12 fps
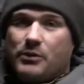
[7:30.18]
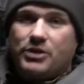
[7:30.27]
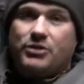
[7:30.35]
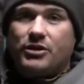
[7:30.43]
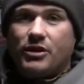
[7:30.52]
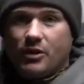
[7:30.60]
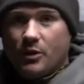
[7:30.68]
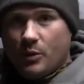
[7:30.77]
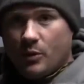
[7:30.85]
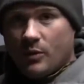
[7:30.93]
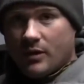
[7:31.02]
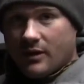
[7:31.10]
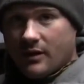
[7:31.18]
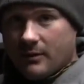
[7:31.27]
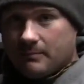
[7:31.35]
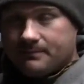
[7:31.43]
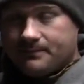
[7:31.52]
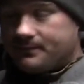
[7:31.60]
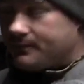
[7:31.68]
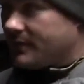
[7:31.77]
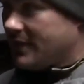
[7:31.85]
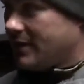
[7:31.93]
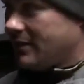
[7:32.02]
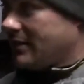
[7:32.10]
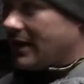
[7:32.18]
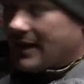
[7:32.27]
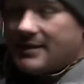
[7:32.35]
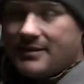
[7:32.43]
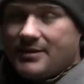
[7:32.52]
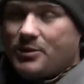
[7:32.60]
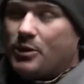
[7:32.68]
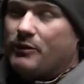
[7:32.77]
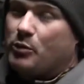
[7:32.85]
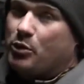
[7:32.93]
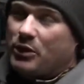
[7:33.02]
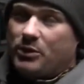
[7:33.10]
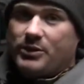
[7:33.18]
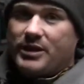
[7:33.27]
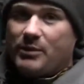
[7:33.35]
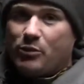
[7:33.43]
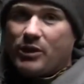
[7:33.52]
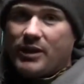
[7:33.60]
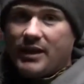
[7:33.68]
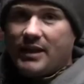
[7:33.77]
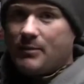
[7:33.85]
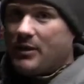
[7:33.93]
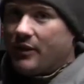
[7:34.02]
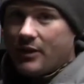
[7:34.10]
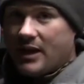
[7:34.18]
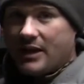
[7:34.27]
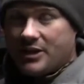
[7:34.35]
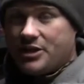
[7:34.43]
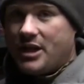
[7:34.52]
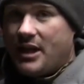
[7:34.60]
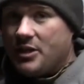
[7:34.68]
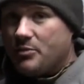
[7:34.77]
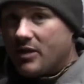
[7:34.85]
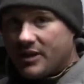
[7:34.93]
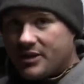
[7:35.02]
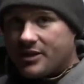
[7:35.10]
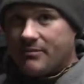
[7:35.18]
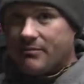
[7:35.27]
was using a new, I guess it's sort of a prototype broadhead. I mean, they're not going to change much